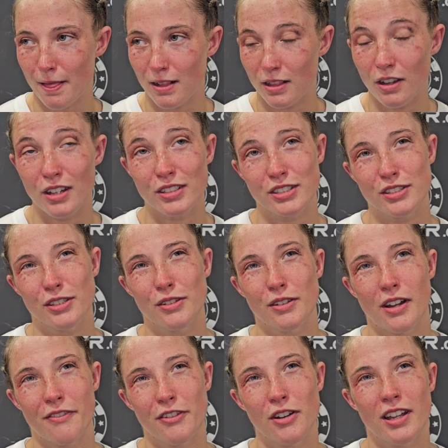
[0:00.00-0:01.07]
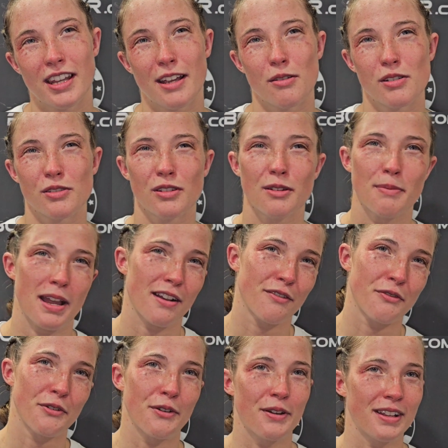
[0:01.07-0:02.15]
last two, I feel like they was on the back
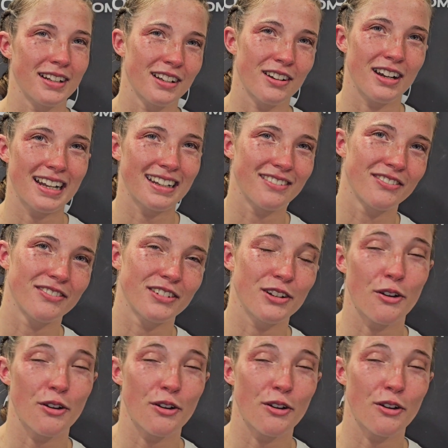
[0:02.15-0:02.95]
foot and kind of,